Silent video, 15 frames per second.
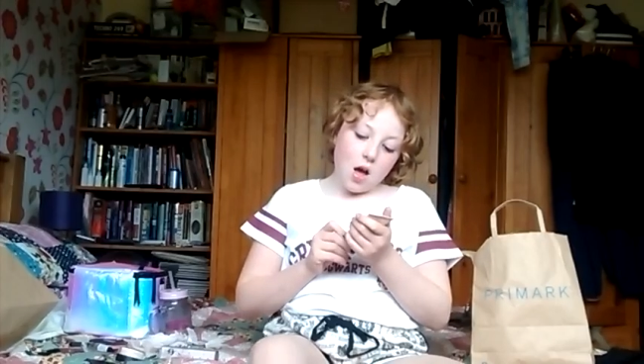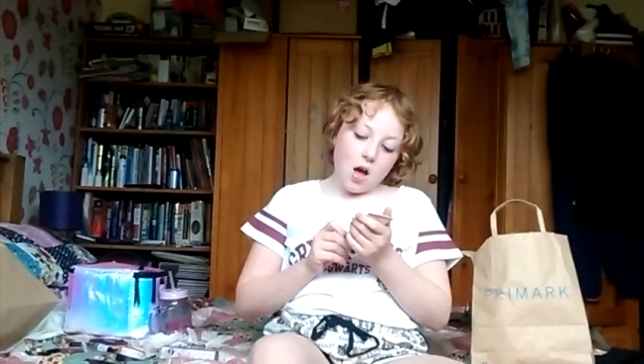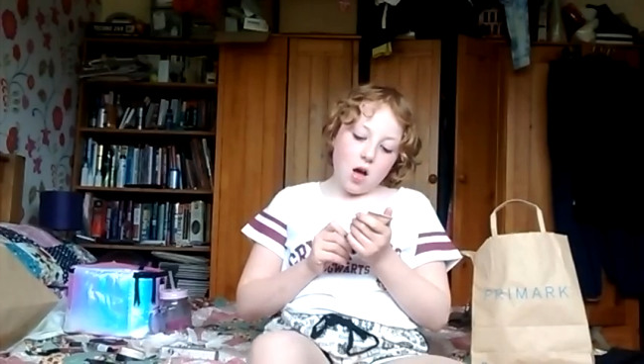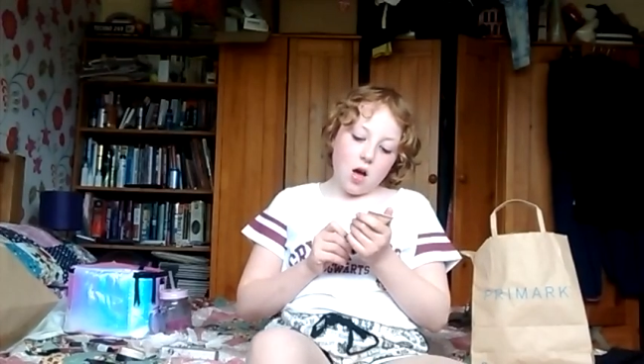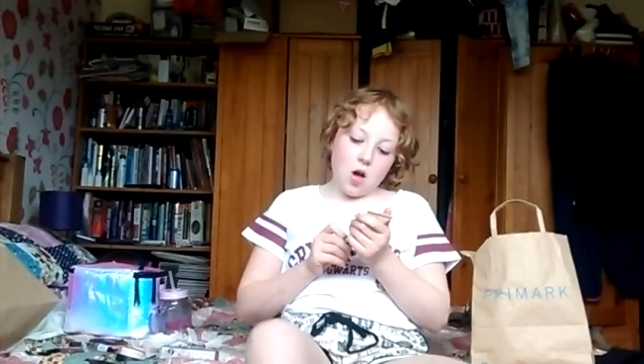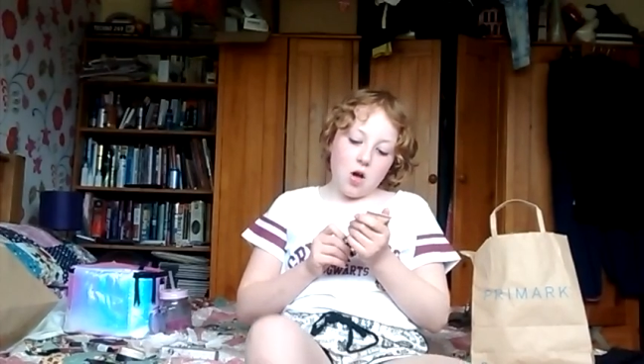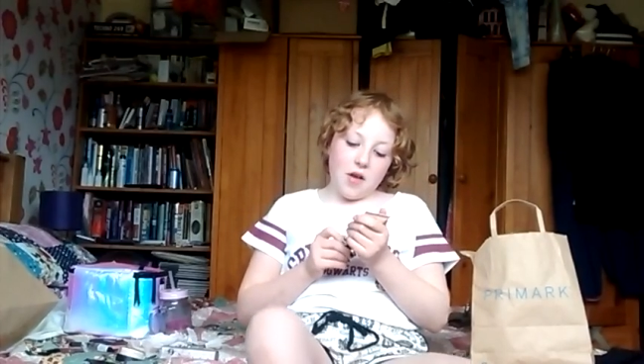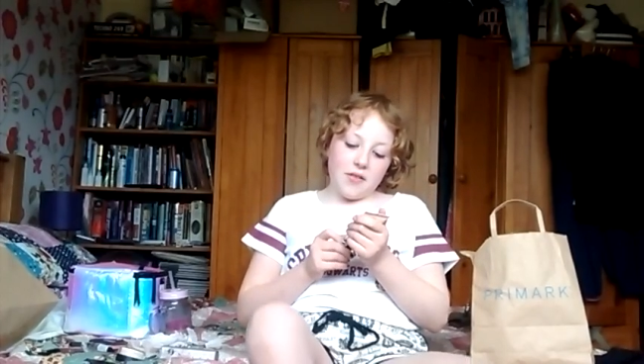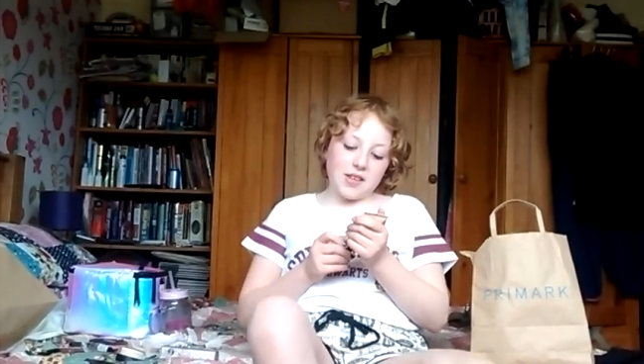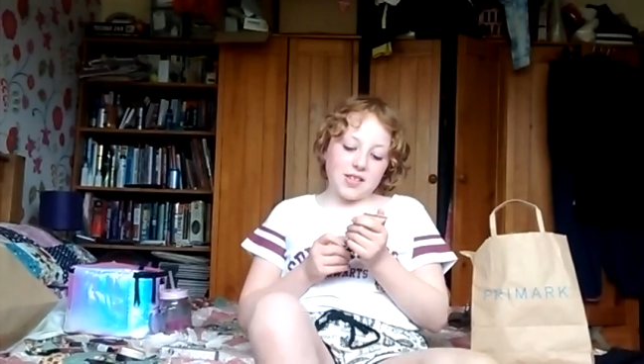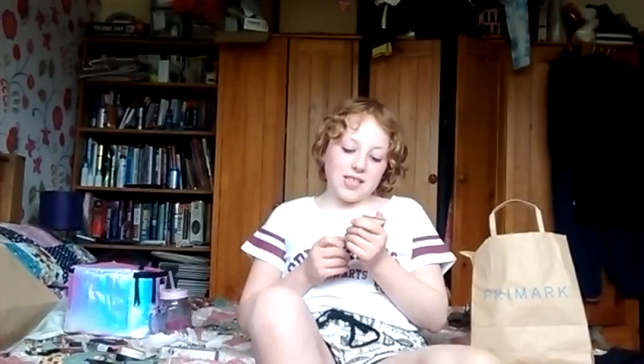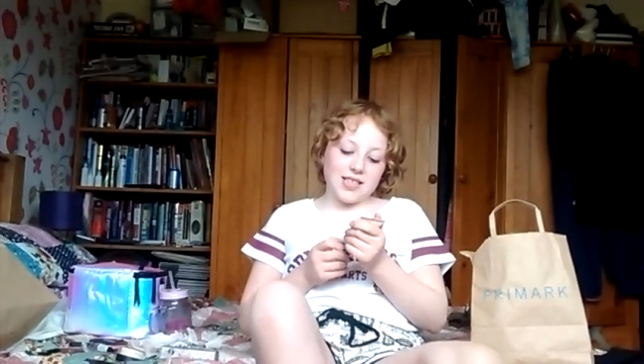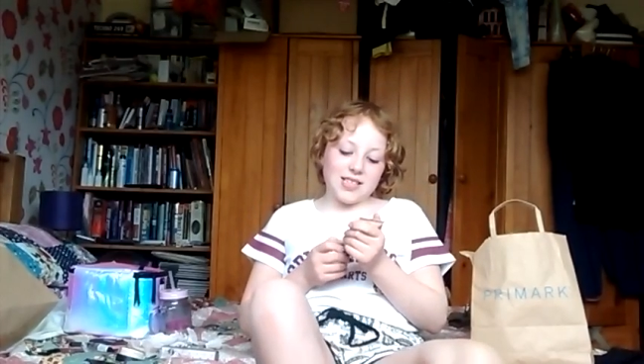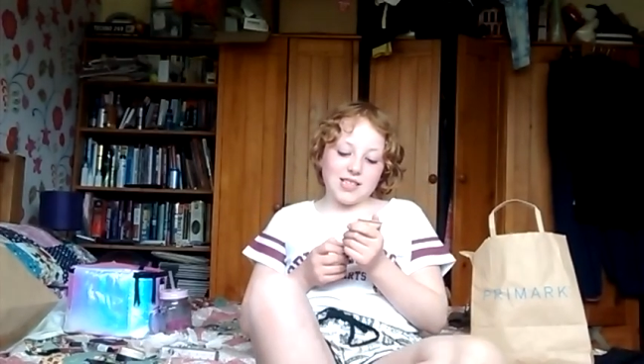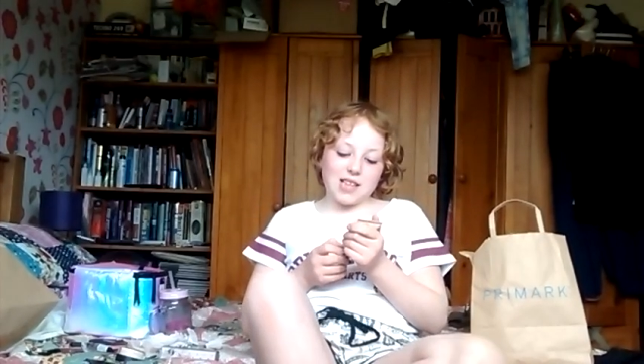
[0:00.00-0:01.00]
And this
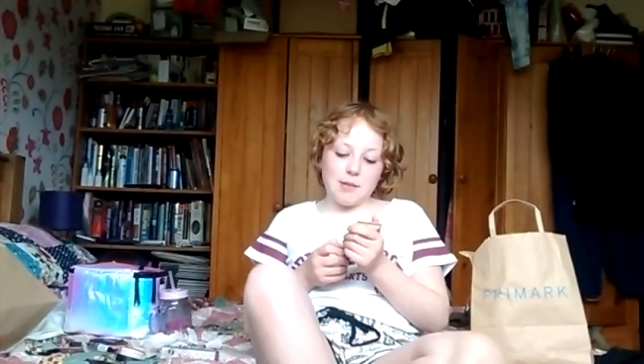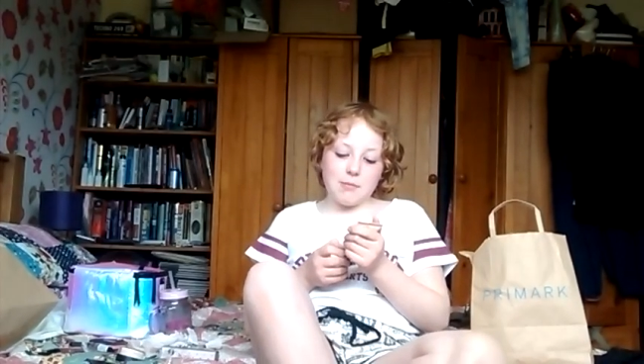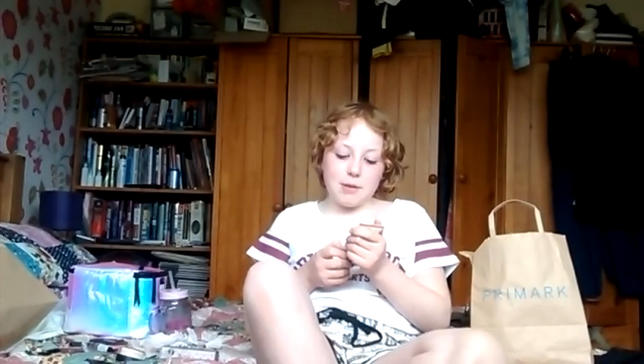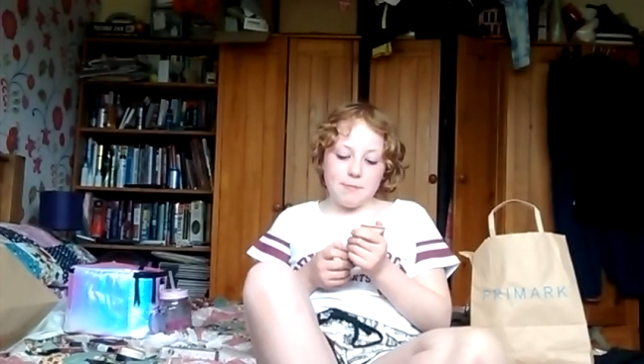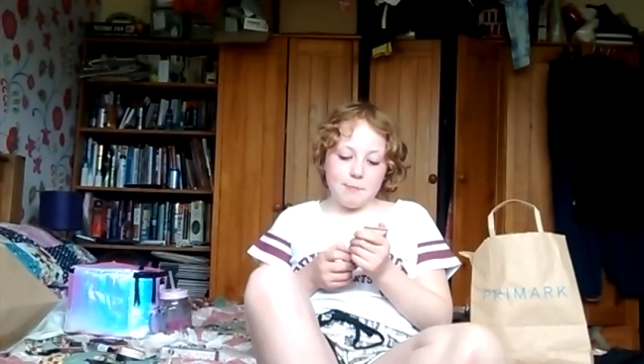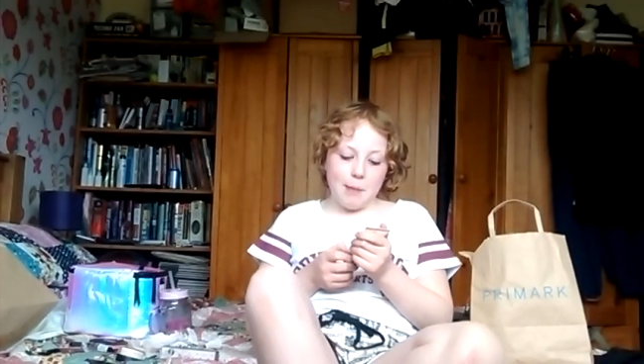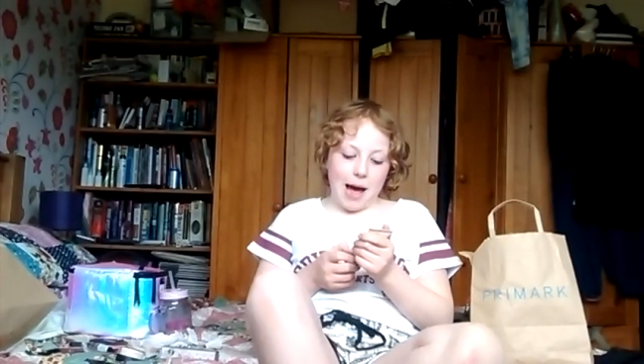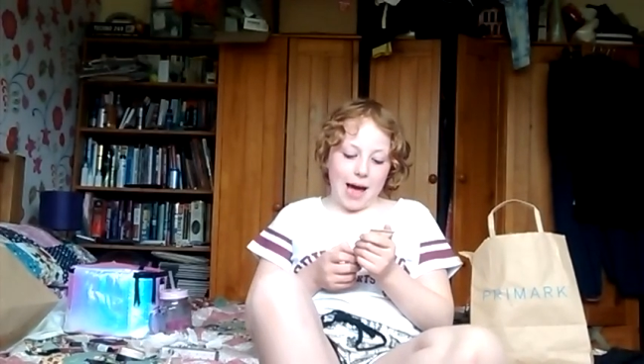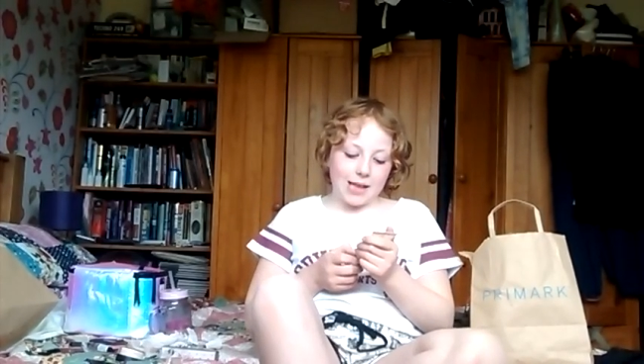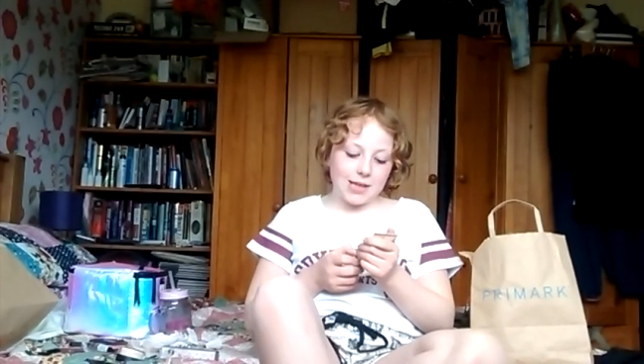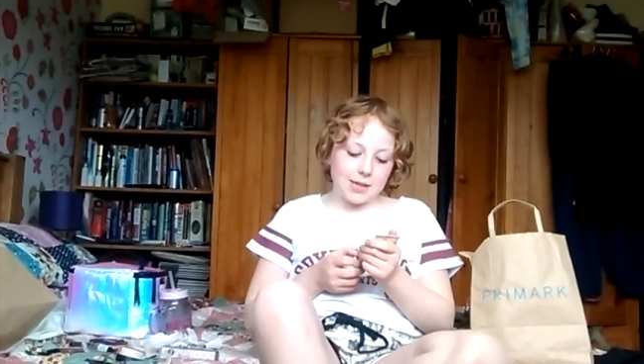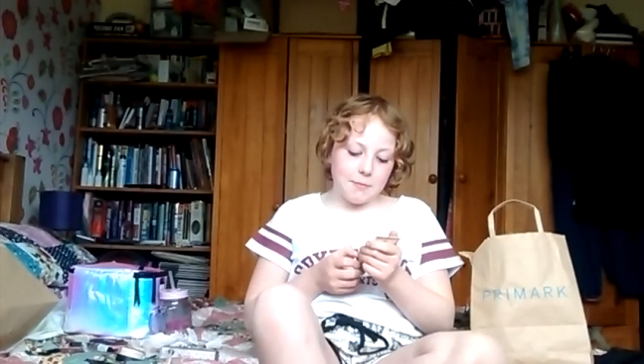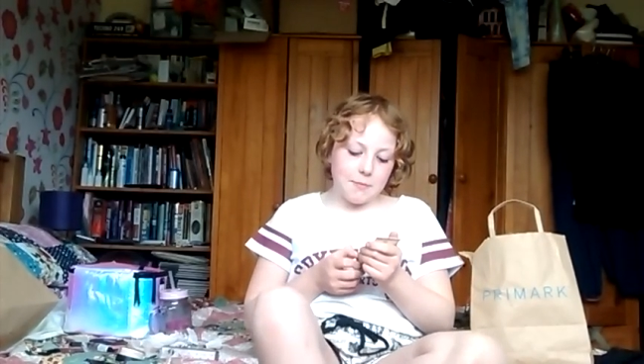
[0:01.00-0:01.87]
is semi-matte,